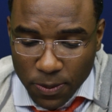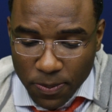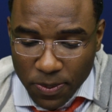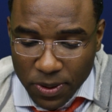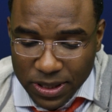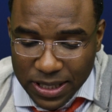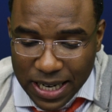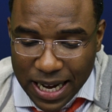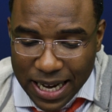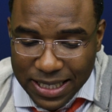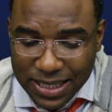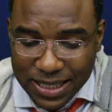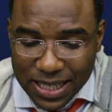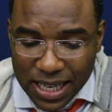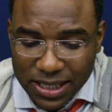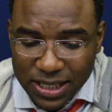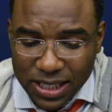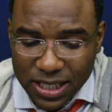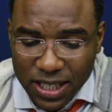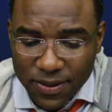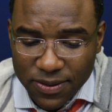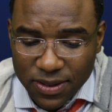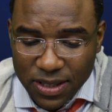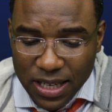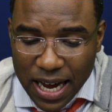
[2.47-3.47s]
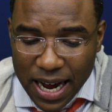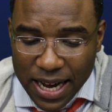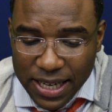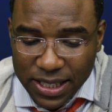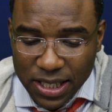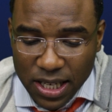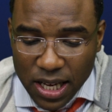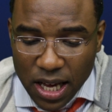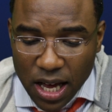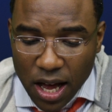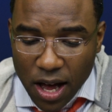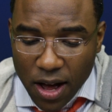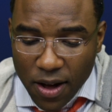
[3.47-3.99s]
to protect sensitive
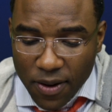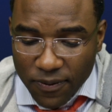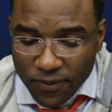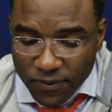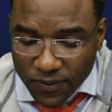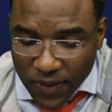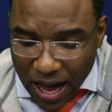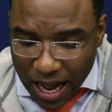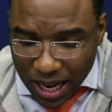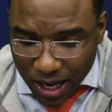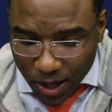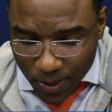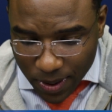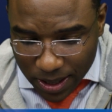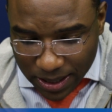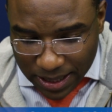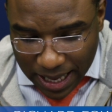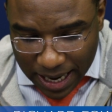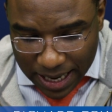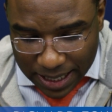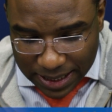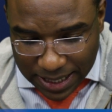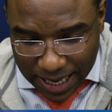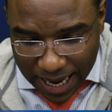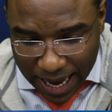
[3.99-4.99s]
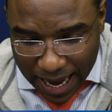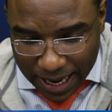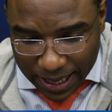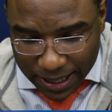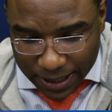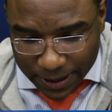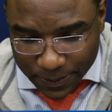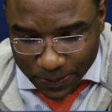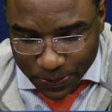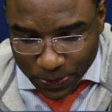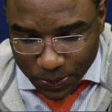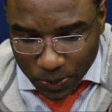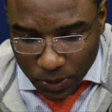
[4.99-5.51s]
sites following that attack.